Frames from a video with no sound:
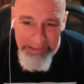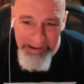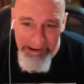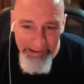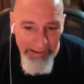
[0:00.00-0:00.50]

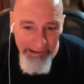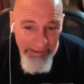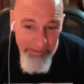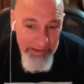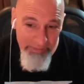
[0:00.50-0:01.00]
I
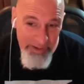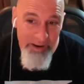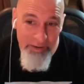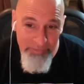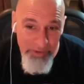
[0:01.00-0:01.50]
don't even
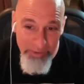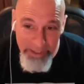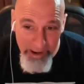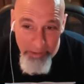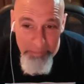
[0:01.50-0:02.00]
know if you
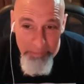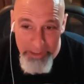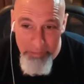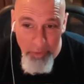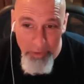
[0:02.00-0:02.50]
can help me
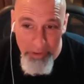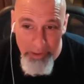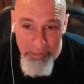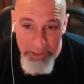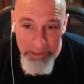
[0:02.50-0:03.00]
anymore.
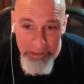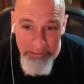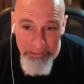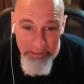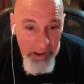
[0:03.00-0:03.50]
I
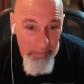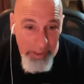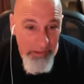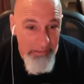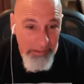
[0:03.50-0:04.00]
mean, you're not
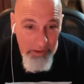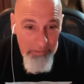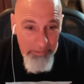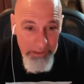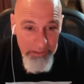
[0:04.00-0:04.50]
bigger than
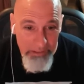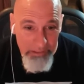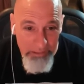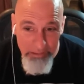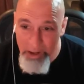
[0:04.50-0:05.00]
COVID.
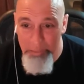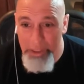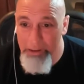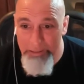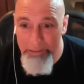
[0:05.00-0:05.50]
You're not
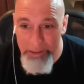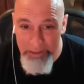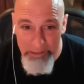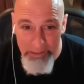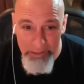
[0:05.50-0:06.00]
bigger
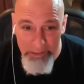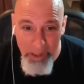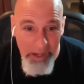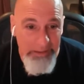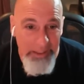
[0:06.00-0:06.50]
than
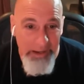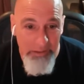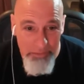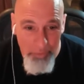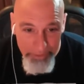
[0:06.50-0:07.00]

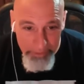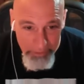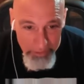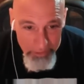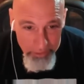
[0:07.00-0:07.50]
lockdowns and what they're
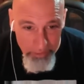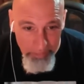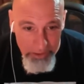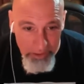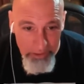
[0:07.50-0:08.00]
going to do to
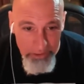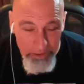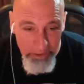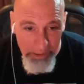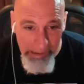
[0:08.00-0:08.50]
my church.
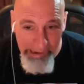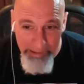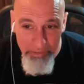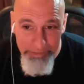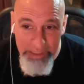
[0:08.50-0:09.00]
I
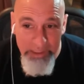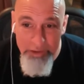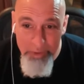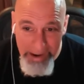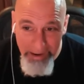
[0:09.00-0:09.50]
don't think
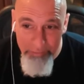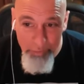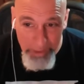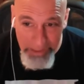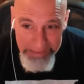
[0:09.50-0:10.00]
you have
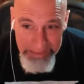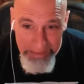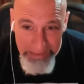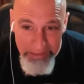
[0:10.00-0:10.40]
what I need.